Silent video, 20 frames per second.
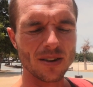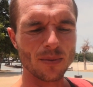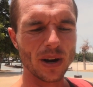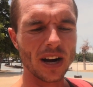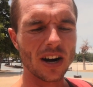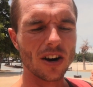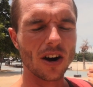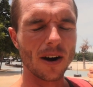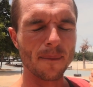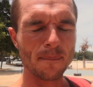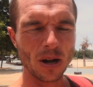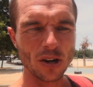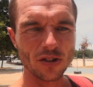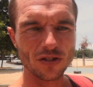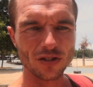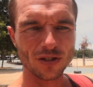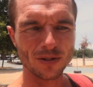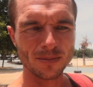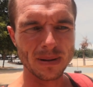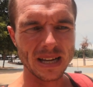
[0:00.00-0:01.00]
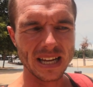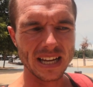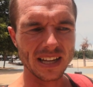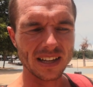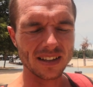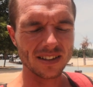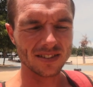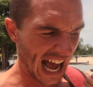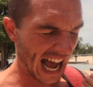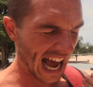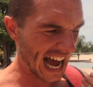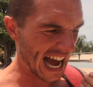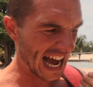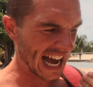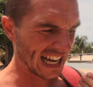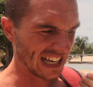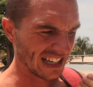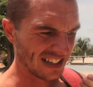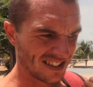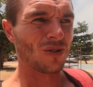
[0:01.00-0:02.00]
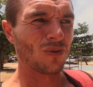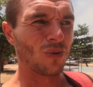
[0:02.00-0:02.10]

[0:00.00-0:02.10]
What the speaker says: We are emotional beings, and